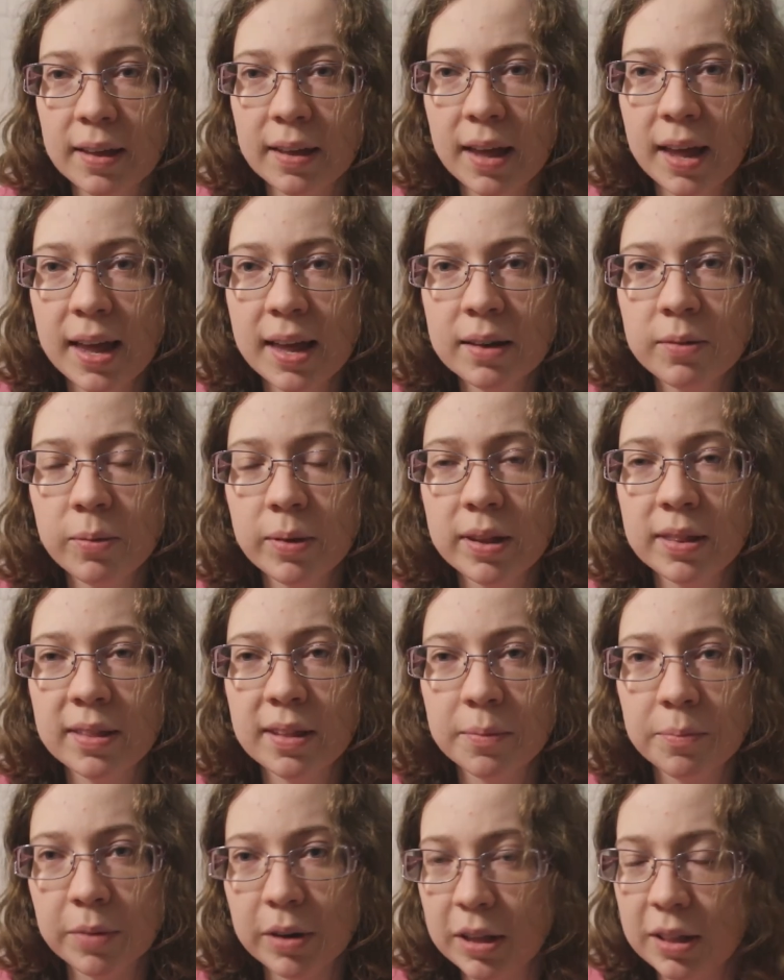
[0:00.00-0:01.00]
And when
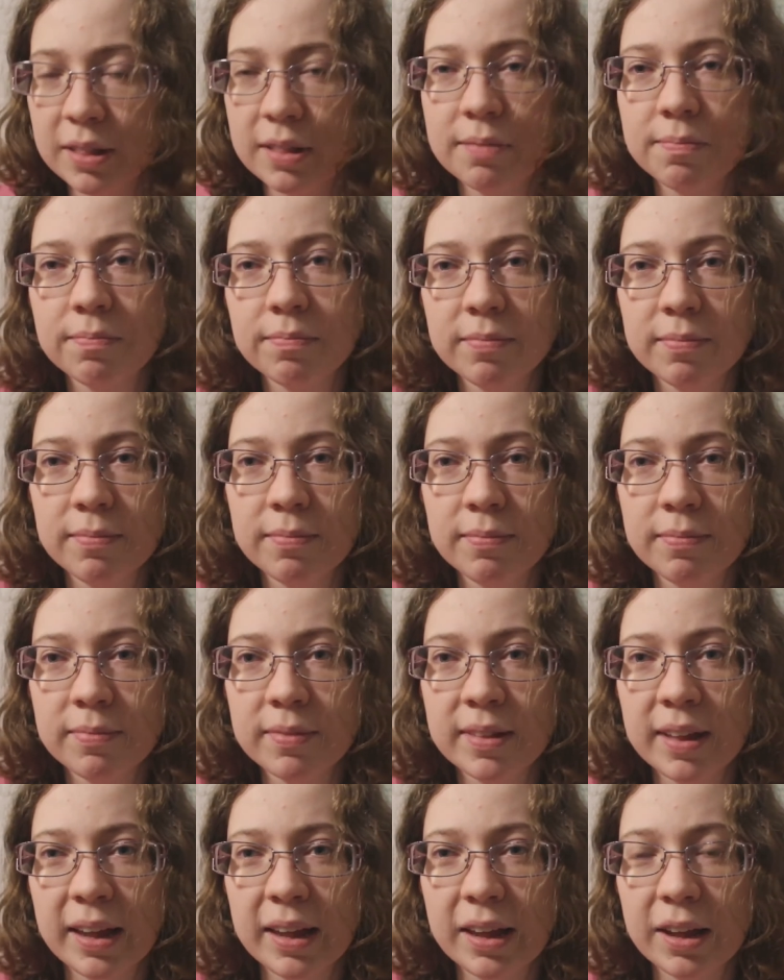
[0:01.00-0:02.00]
somebody's
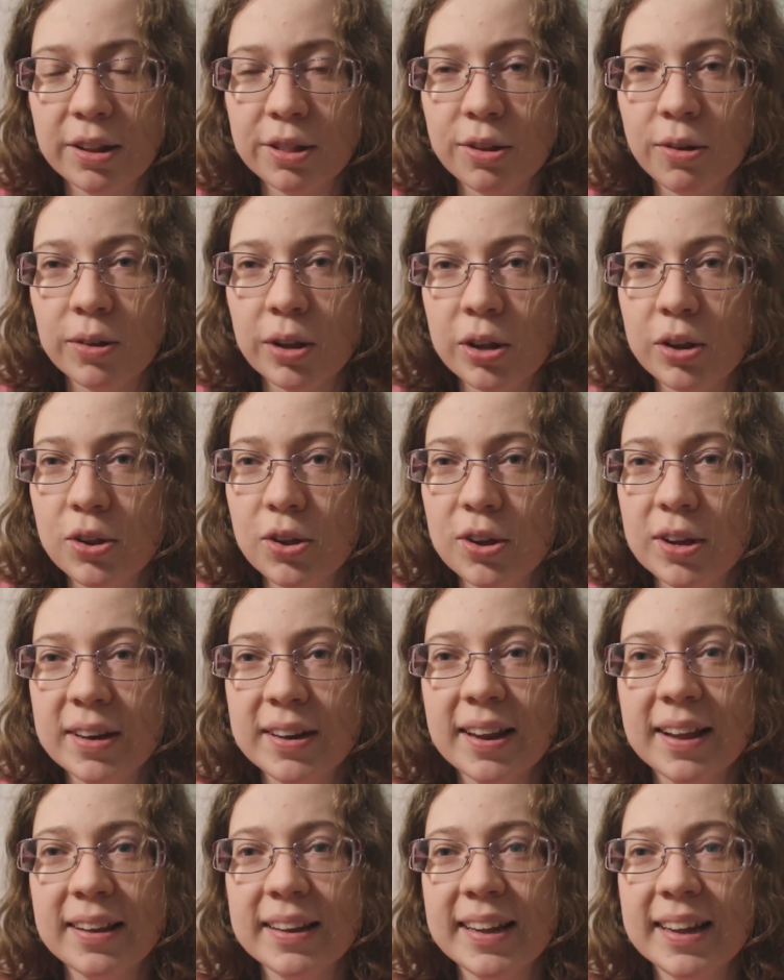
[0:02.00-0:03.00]
singing a solo, you can
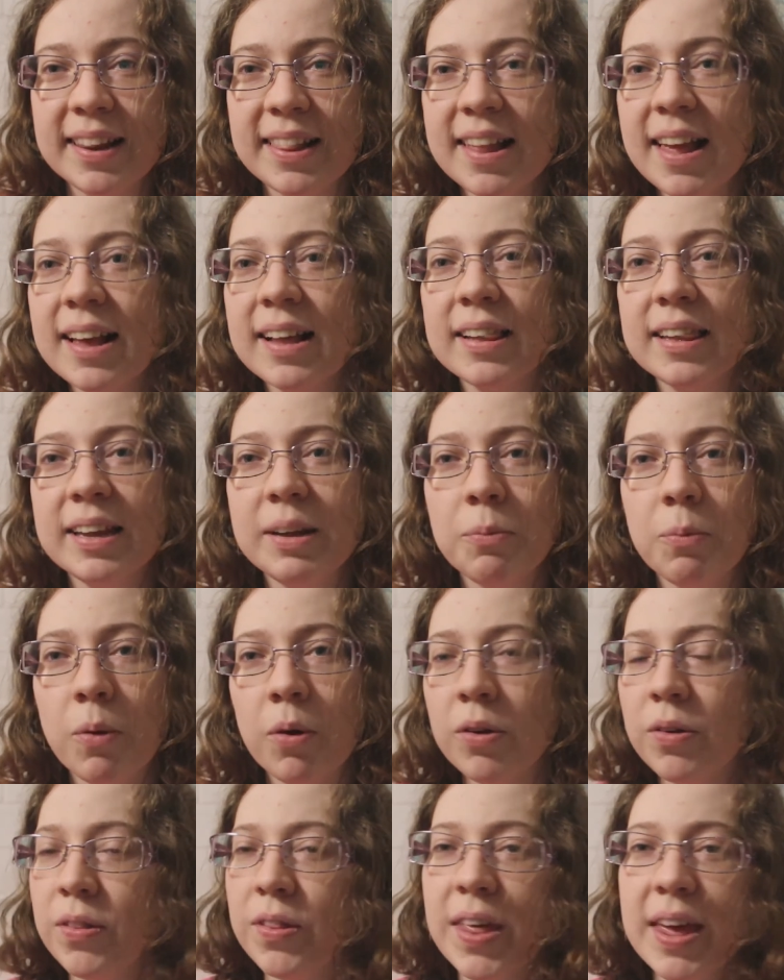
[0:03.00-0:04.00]
tell exactly
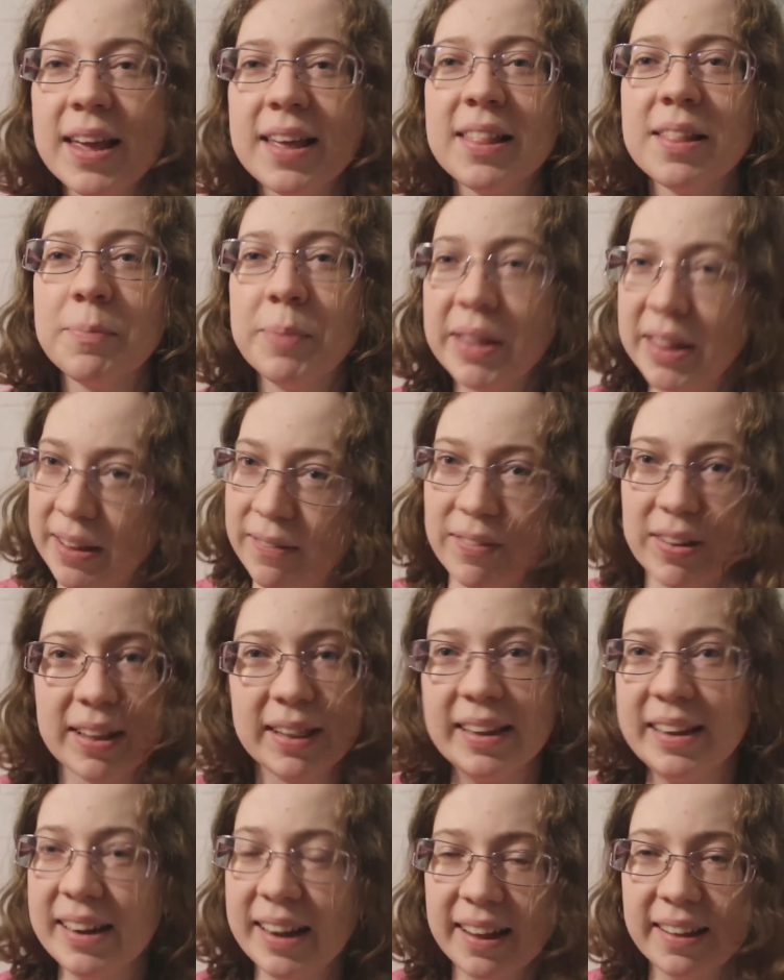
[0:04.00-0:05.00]
what they
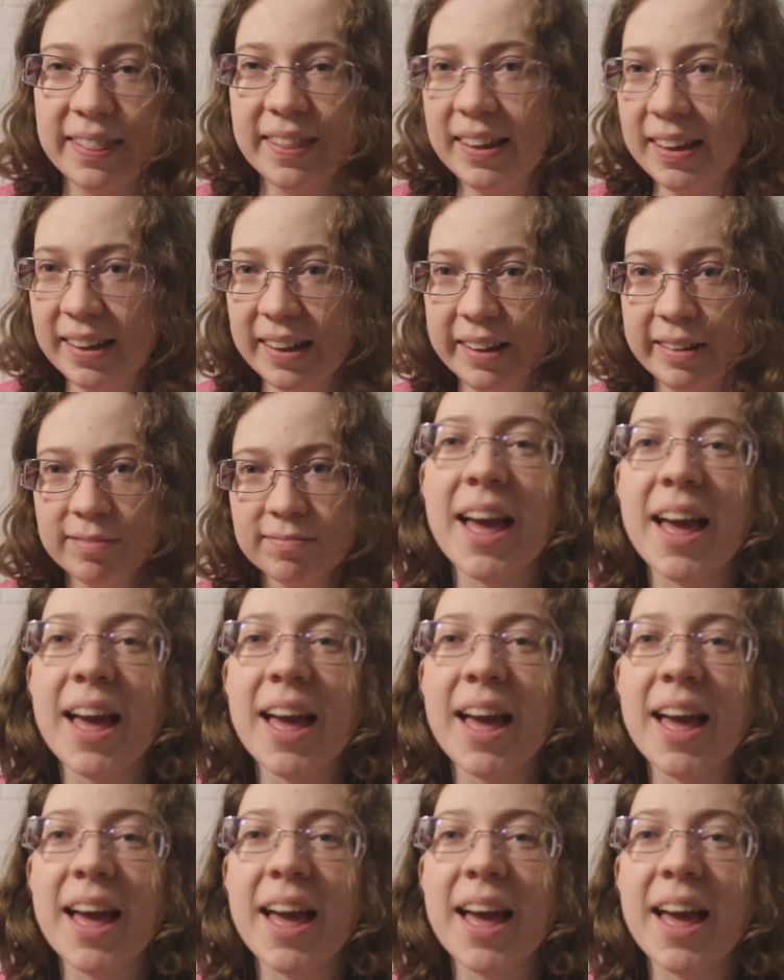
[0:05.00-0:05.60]
specifically are thinking.